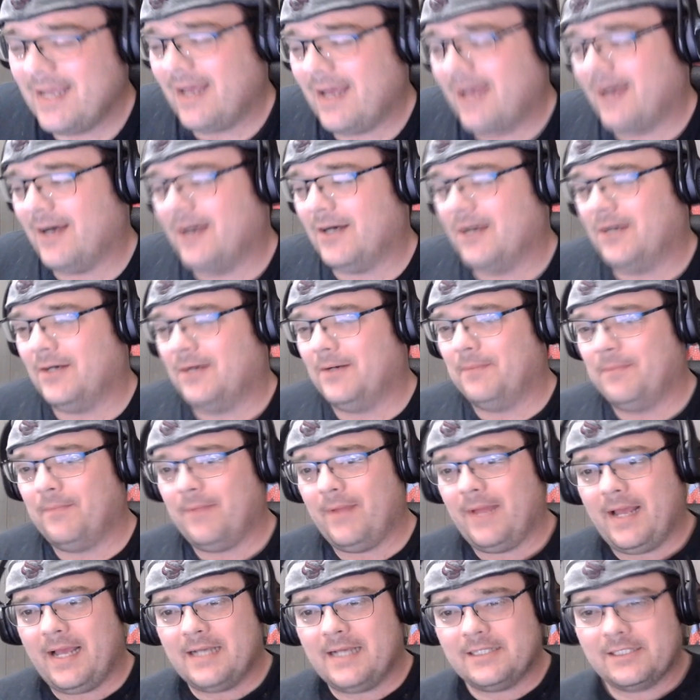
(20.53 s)

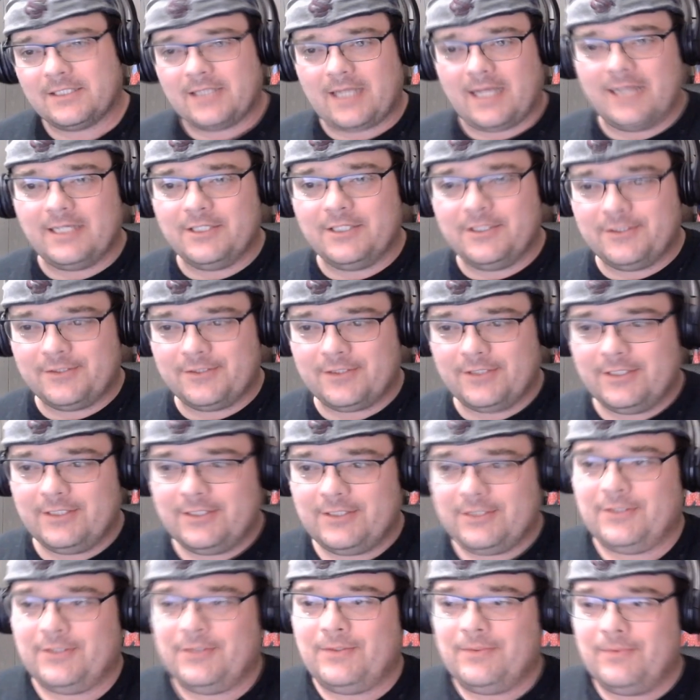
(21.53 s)
As I usually
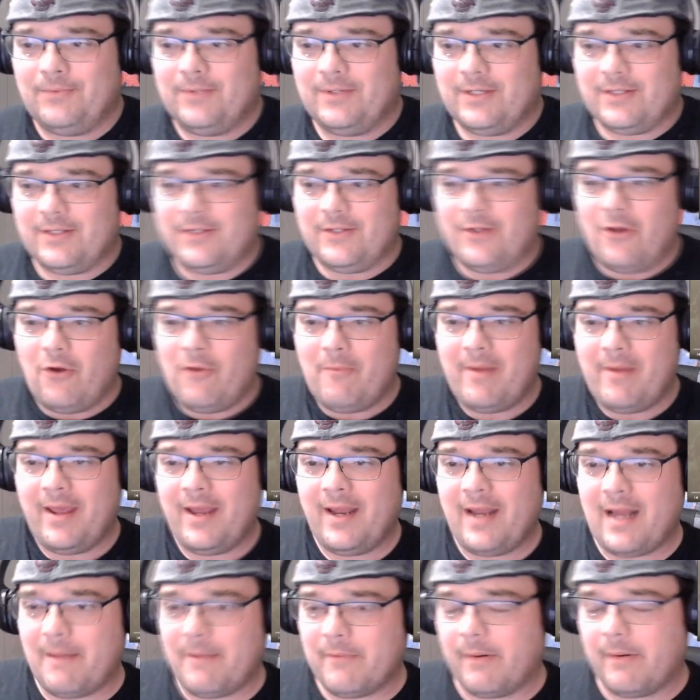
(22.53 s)
do with
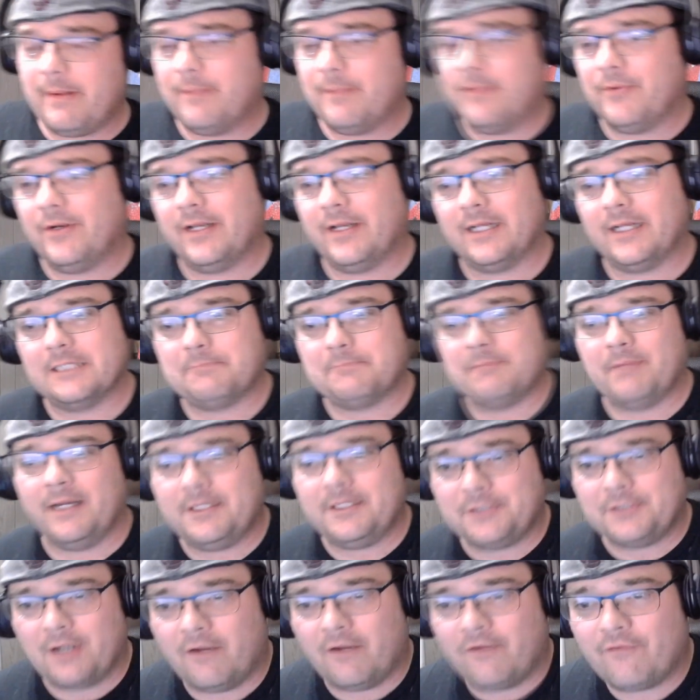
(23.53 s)
Noman, I'm going to be putting his
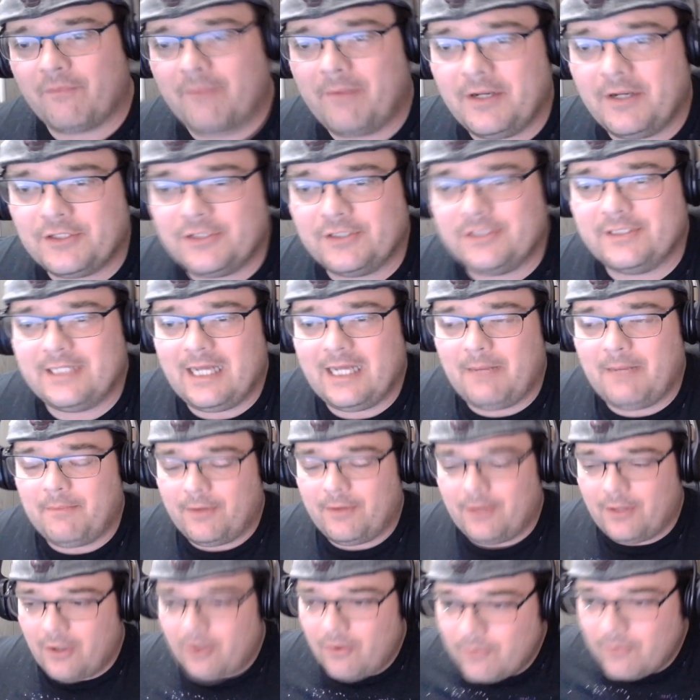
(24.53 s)
Patreon information down
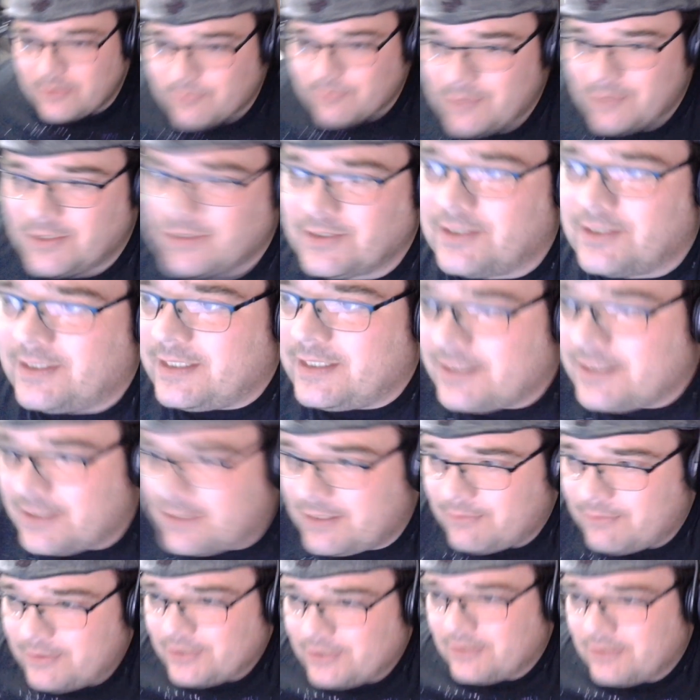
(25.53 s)
below, as well as the link to the
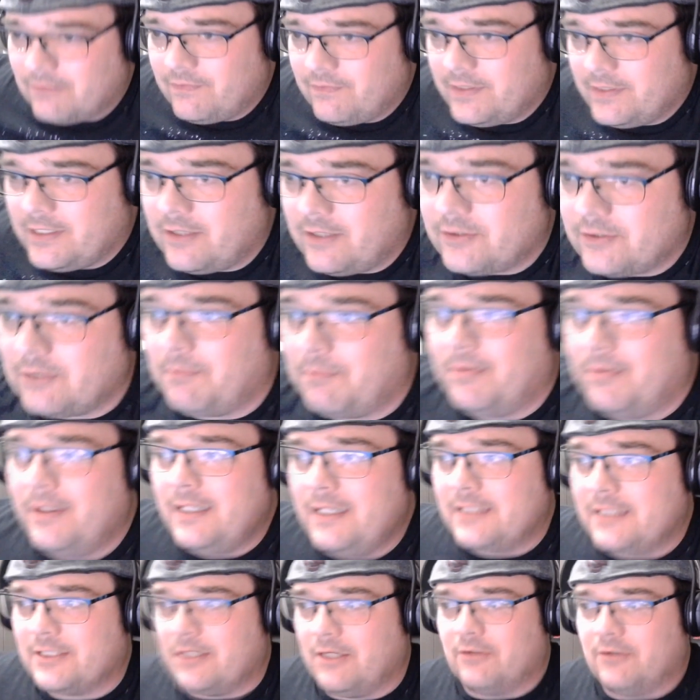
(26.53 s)
original video, so
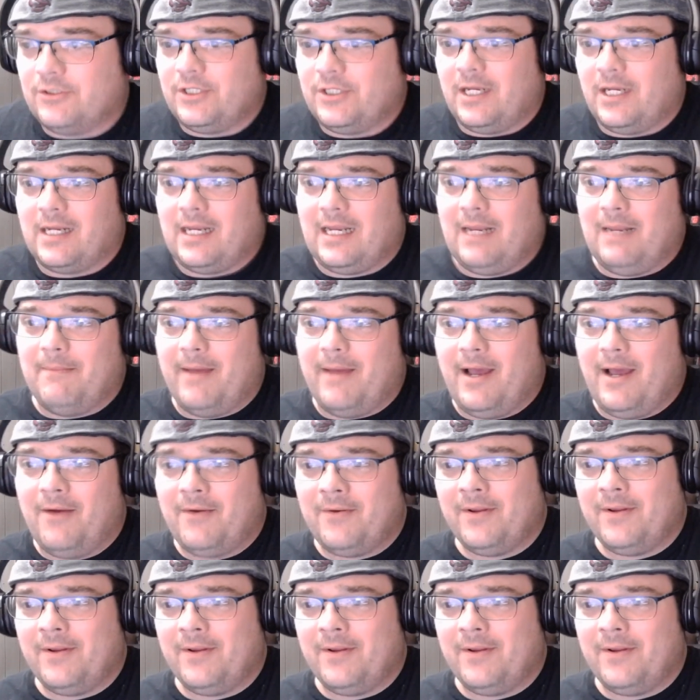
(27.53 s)
please go check him out.